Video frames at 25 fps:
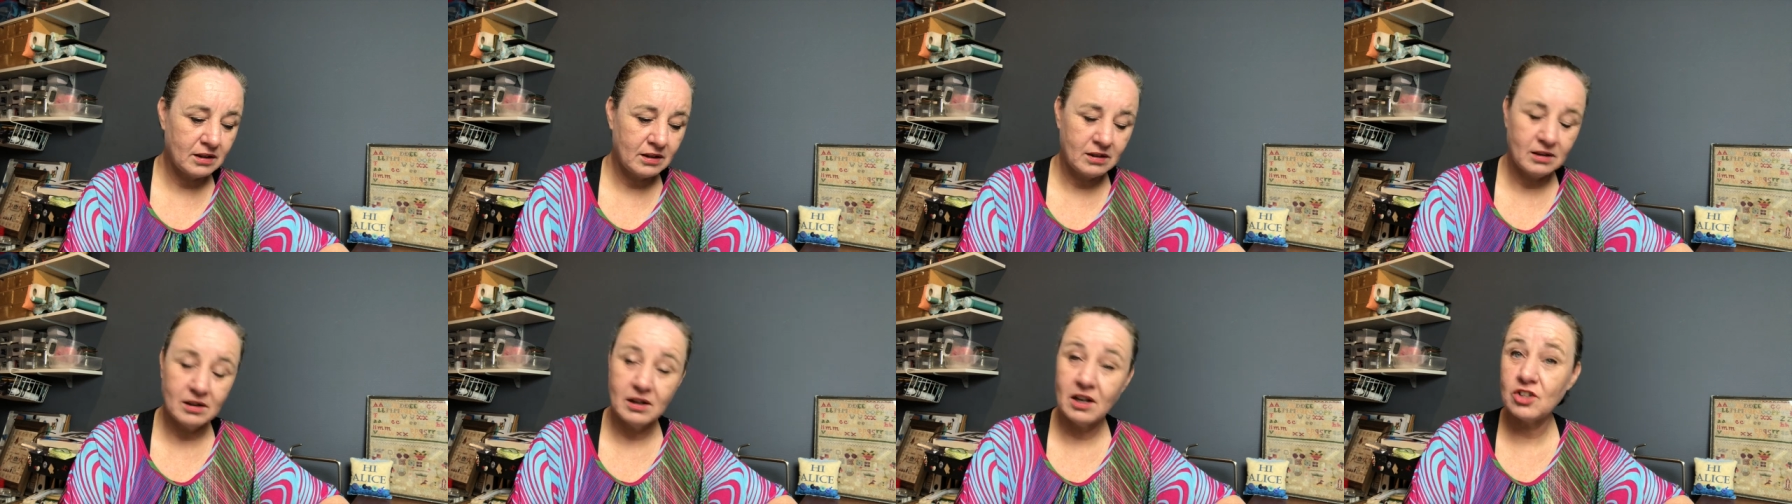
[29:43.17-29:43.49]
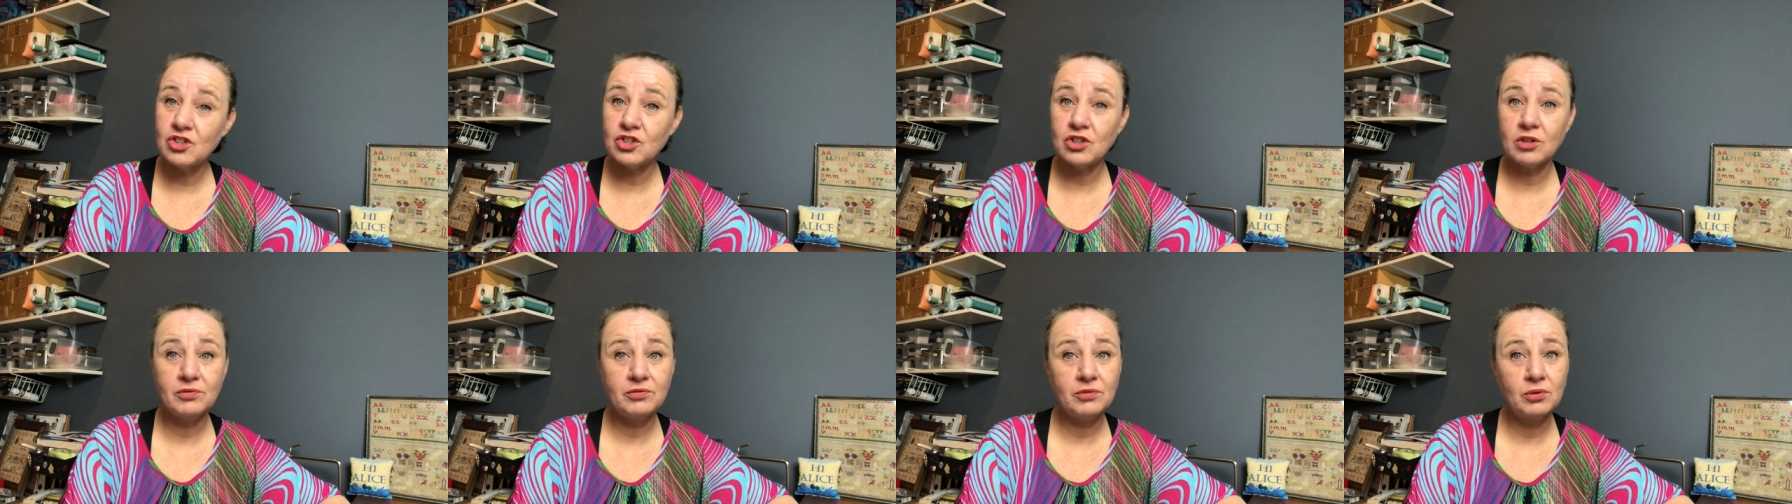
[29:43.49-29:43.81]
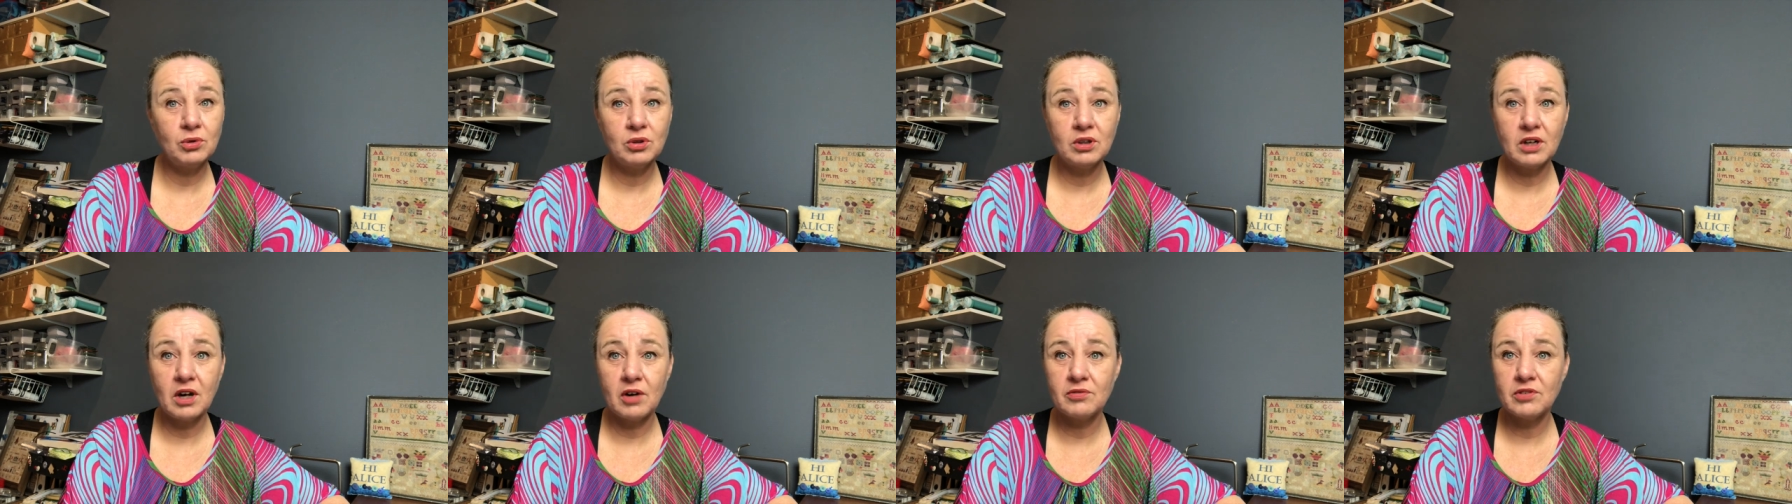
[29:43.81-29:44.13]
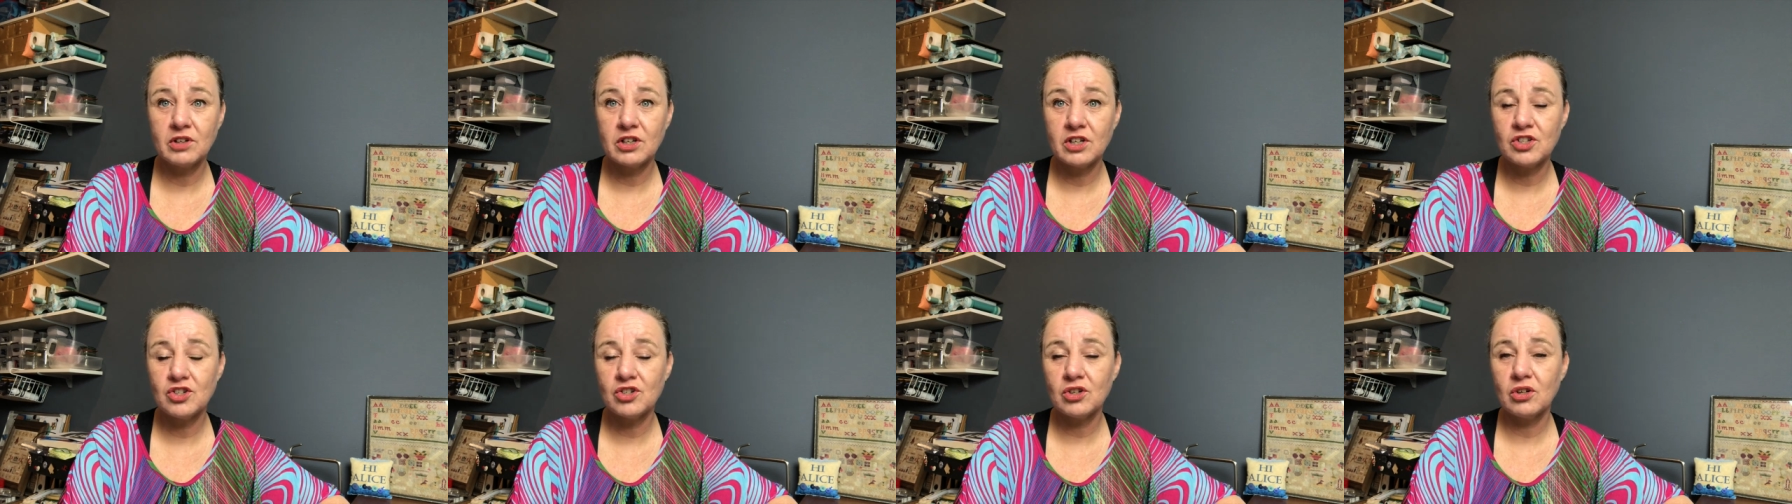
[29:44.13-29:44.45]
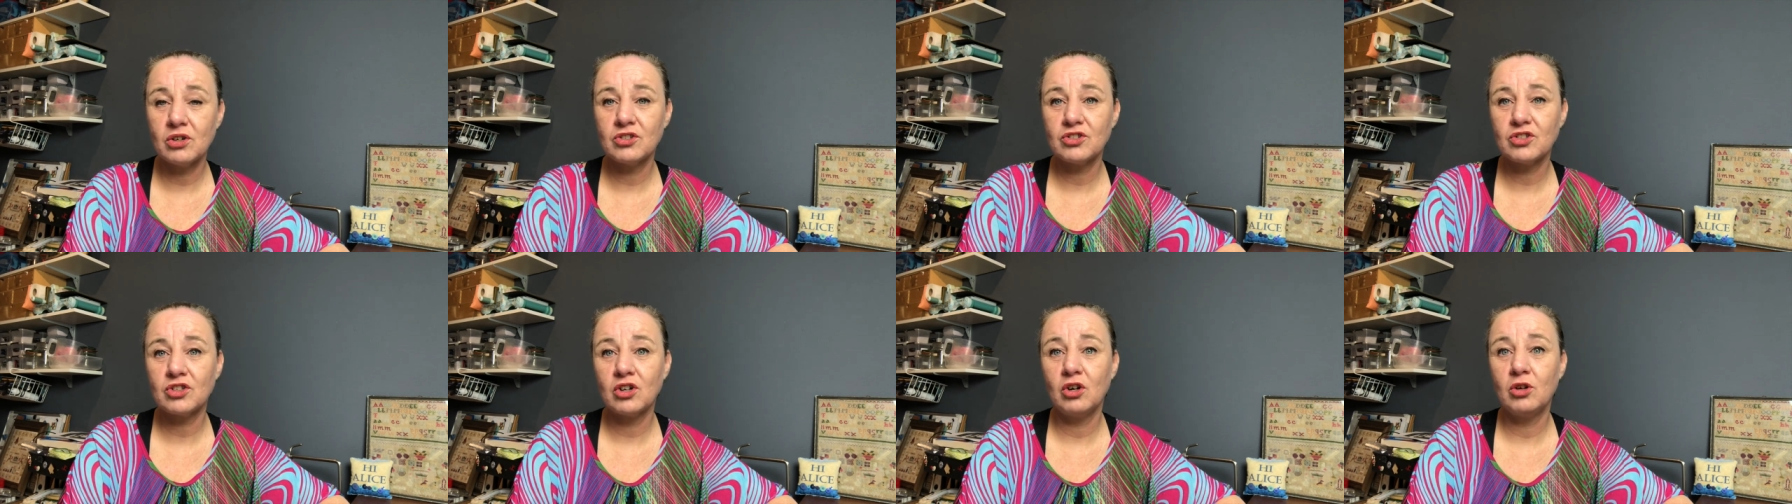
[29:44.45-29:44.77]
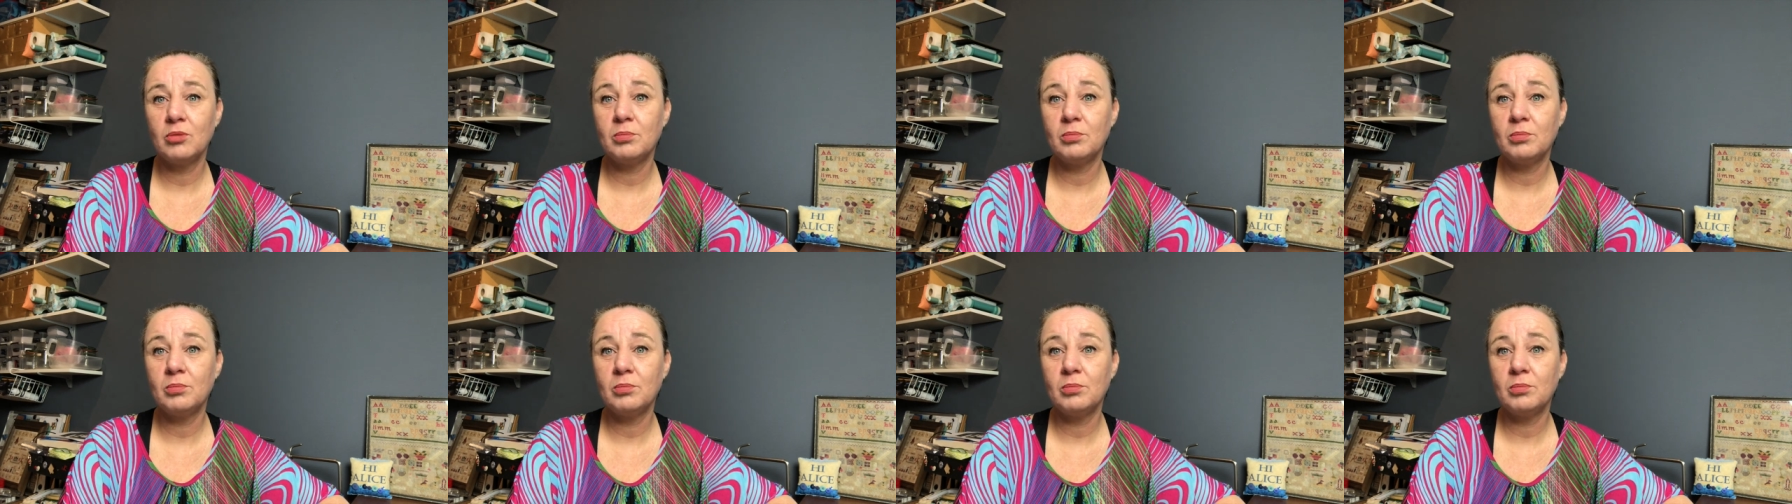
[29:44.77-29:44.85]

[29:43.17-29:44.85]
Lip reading: lots of full coverage also,